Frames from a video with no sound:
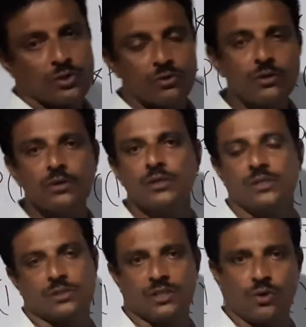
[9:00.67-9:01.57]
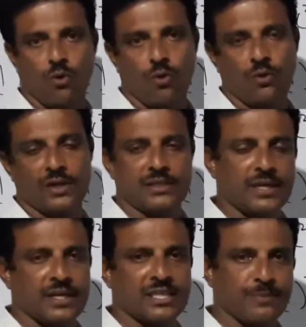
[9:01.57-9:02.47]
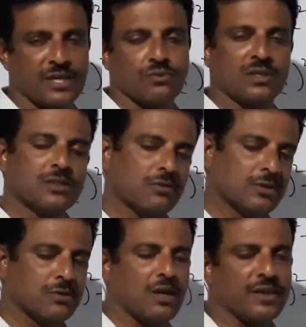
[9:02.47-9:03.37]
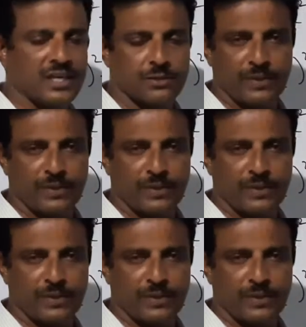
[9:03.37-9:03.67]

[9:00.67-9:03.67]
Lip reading: to 0. Sorry, x minus 1 is equal to 0 or x